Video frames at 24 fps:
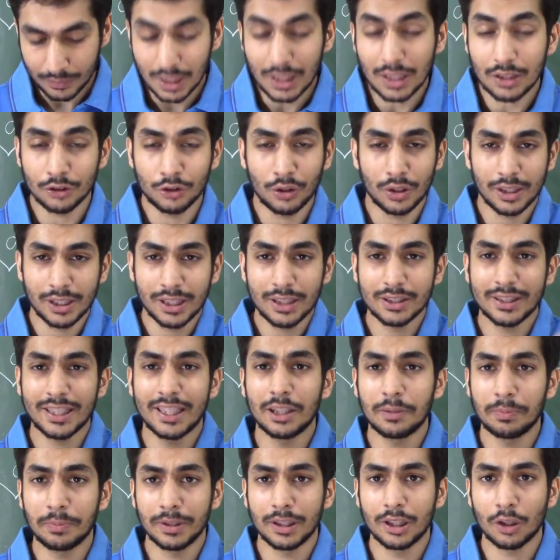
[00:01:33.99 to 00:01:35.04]
Sorry, he
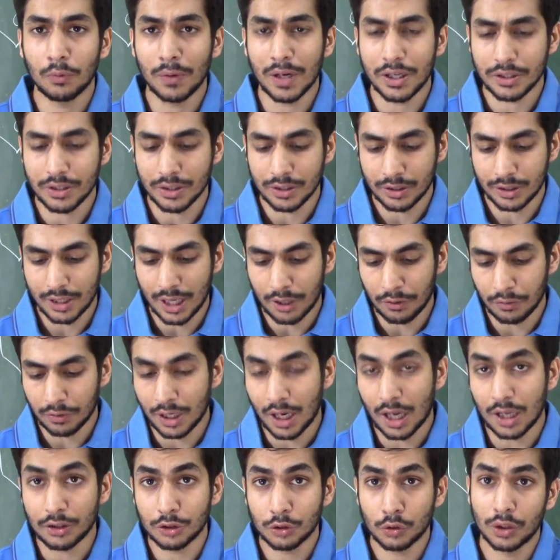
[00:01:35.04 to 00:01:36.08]
sent me the questions that
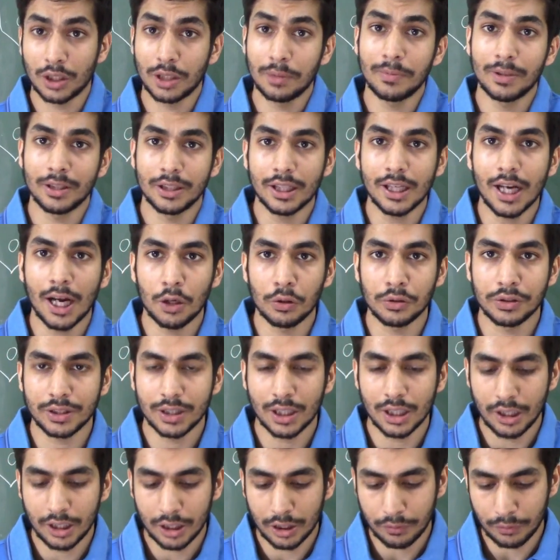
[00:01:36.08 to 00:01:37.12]
were asked to him in the
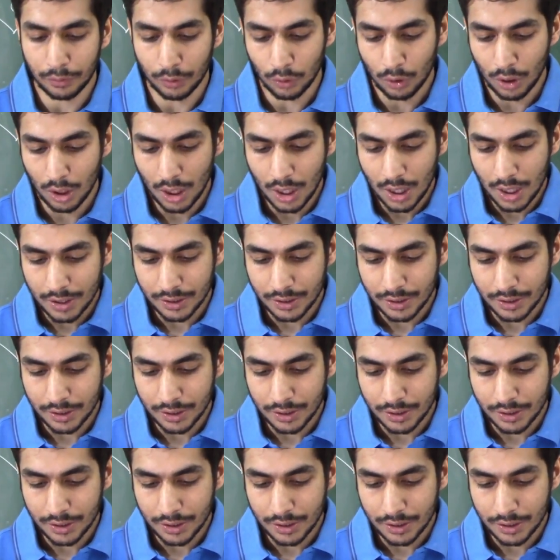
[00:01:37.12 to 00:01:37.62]
IOCL interview.